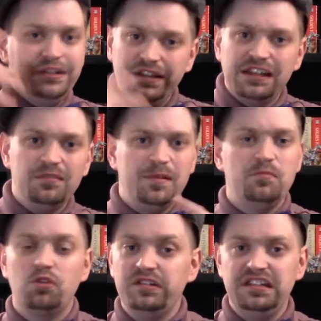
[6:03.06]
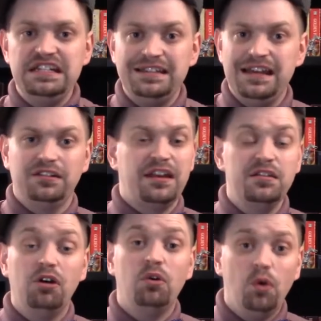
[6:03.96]
little bit more detailed,
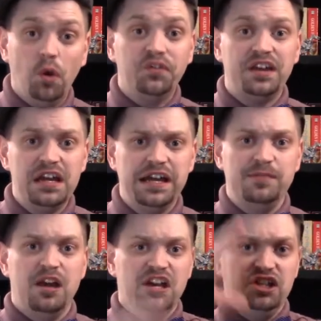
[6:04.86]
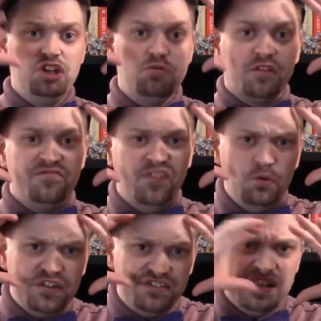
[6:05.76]
and the whole time you are
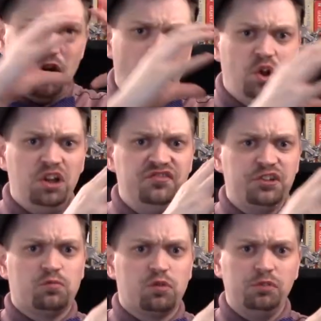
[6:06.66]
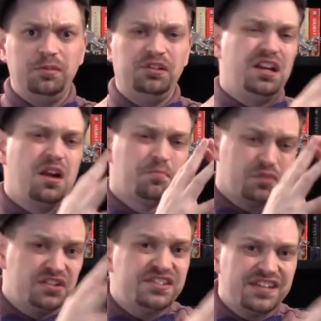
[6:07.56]
focusing all of your world building
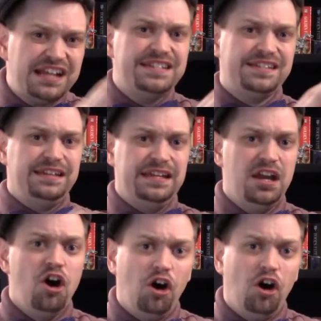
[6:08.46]
precisely